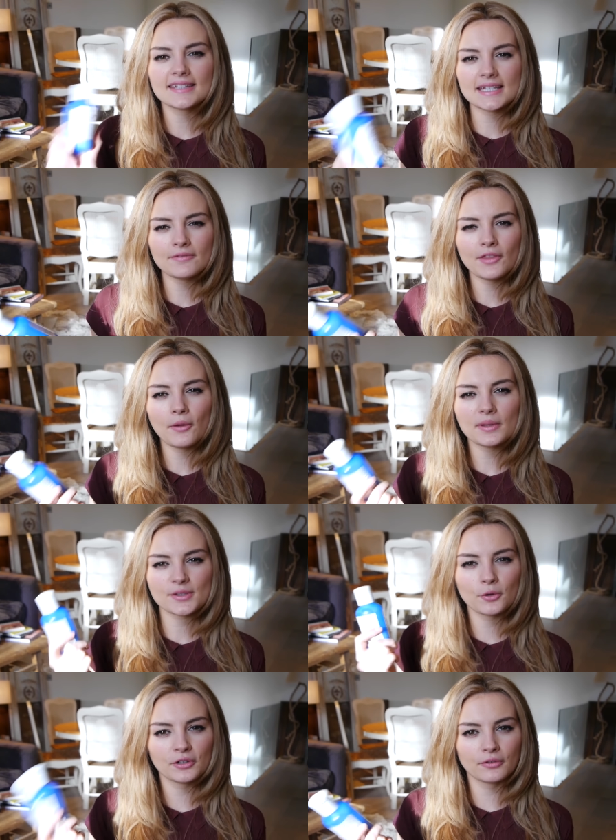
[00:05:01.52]
And even though
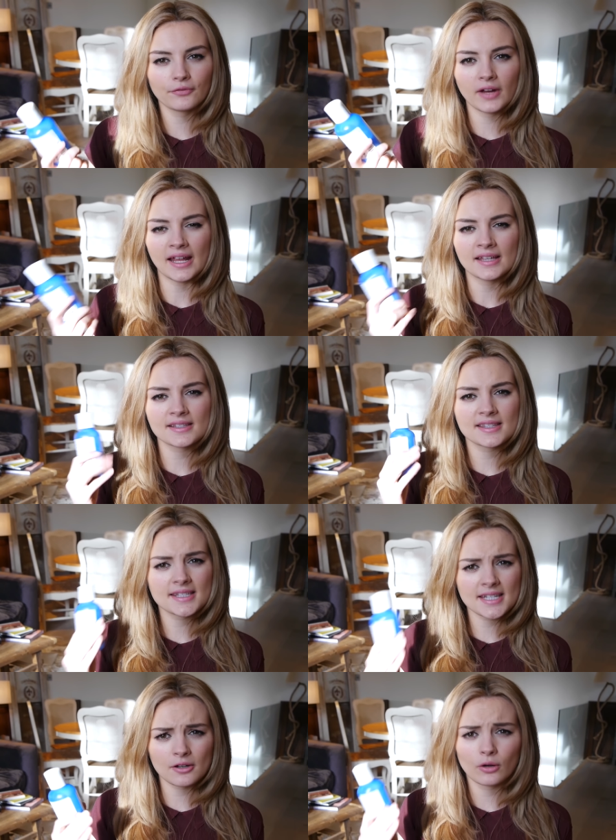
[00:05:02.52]
it's oil-free, it's
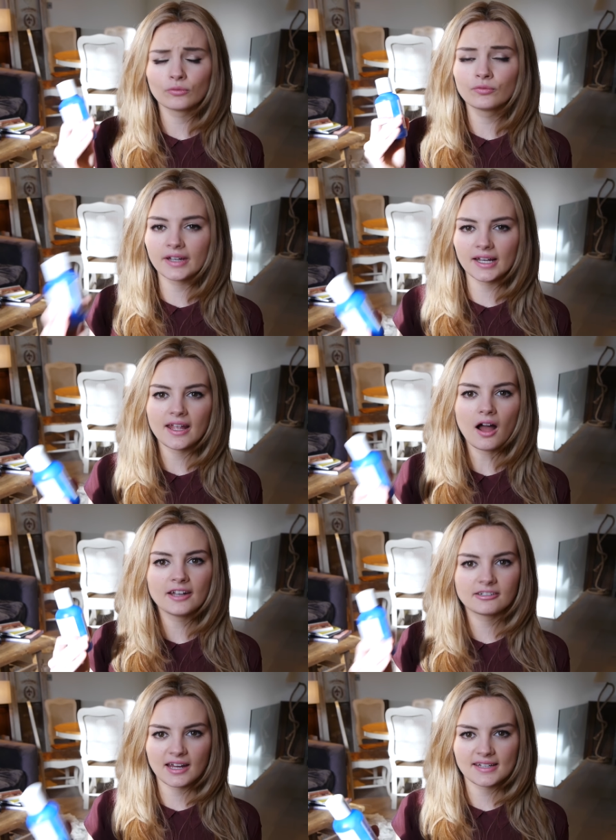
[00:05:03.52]
still really
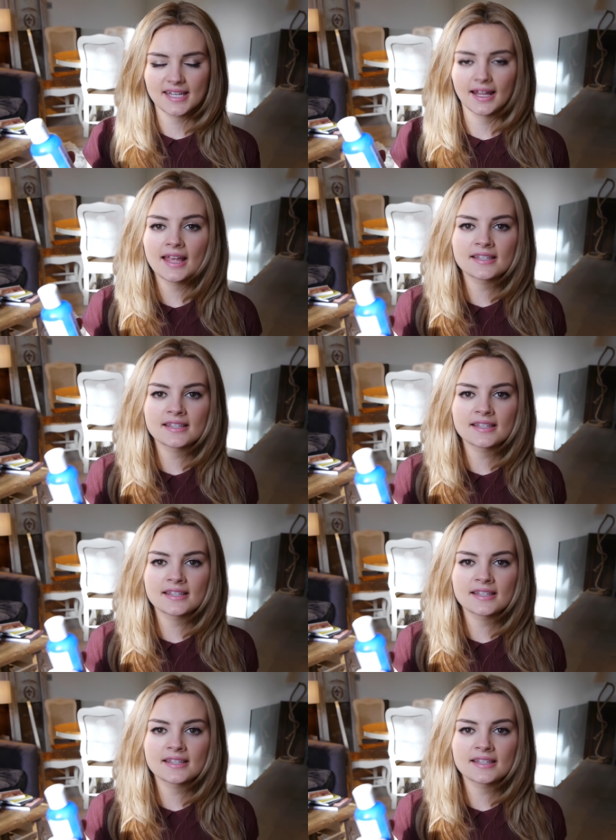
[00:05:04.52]
hydrating.